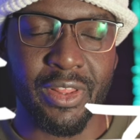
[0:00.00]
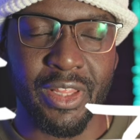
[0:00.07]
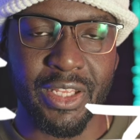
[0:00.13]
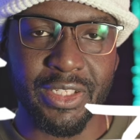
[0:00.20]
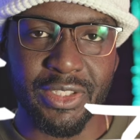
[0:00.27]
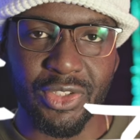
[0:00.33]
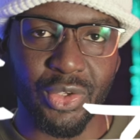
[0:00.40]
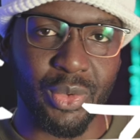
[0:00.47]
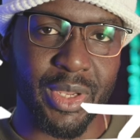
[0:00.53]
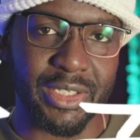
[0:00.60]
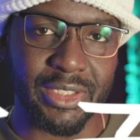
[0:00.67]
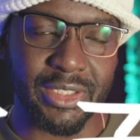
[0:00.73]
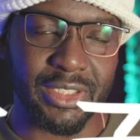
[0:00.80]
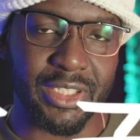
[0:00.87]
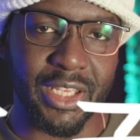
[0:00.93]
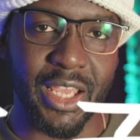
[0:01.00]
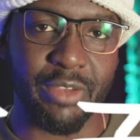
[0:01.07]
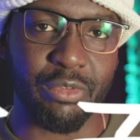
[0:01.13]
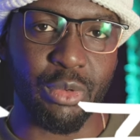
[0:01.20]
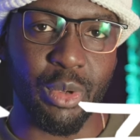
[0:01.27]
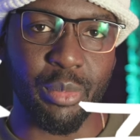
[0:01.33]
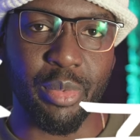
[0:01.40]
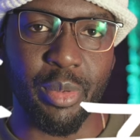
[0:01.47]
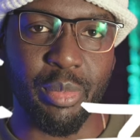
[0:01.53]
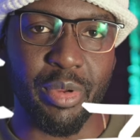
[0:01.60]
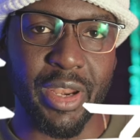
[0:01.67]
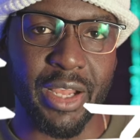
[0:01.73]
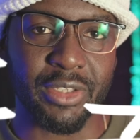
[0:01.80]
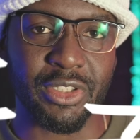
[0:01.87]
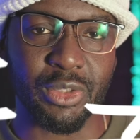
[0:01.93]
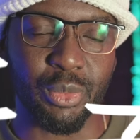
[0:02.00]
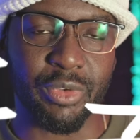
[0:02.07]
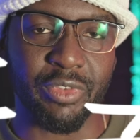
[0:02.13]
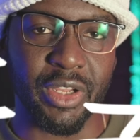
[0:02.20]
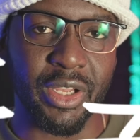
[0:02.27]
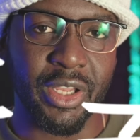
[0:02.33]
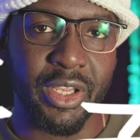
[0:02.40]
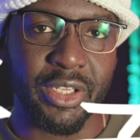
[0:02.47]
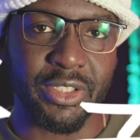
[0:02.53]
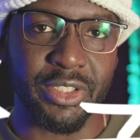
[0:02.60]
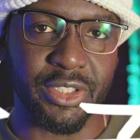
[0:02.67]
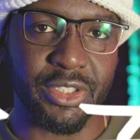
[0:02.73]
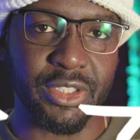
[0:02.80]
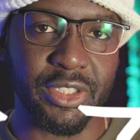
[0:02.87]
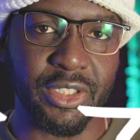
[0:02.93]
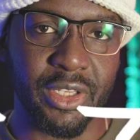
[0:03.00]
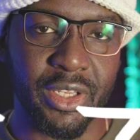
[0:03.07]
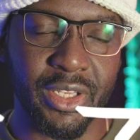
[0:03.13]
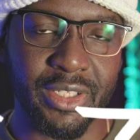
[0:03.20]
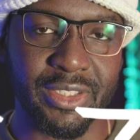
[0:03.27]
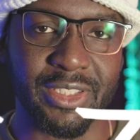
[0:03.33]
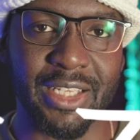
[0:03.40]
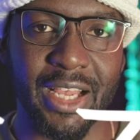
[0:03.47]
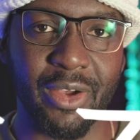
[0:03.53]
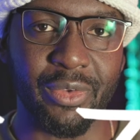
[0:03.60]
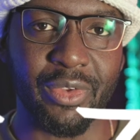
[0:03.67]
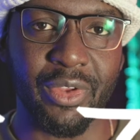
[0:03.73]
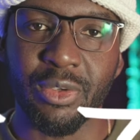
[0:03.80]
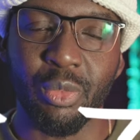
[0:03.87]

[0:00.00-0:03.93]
these two S's together would be pronounced with a Z sound.